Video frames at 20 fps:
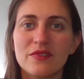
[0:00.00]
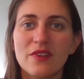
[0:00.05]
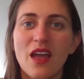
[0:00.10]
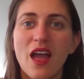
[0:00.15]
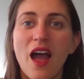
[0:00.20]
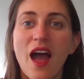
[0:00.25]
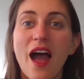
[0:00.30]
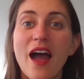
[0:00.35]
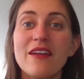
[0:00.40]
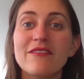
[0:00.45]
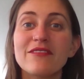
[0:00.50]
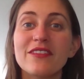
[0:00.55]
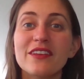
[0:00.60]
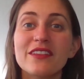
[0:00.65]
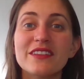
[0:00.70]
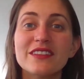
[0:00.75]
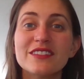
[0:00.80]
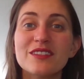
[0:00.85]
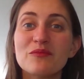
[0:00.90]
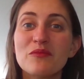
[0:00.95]
I feel
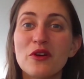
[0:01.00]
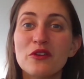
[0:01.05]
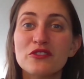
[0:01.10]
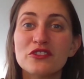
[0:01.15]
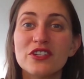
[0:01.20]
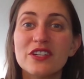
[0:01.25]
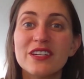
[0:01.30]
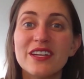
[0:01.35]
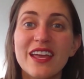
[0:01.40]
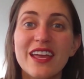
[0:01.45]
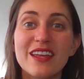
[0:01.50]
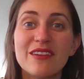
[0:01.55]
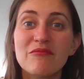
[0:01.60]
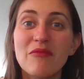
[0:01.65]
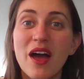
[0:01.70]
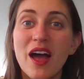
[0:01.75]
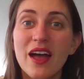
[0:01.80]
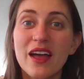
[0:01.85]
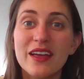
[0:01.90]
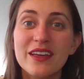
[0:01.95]
this emotion in
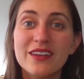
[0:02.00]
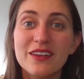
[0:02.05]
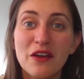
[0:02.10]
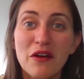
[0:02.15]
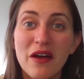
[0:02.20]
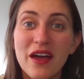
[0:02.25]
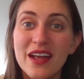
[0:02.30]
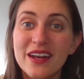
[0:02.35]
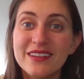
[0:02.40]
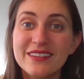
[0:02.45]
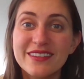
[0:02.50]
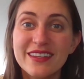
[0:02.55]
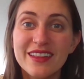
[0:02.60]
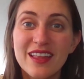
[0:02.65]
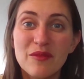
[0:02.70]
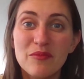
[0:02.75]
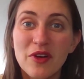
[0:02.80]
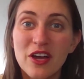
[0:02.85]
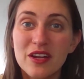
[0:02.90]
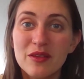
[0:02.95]
my, go ahead and say that
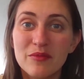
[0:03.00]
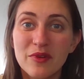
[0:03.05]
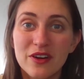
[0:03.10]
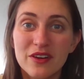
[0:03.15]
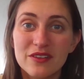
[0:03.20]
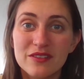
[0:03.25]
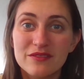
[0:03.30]
body part.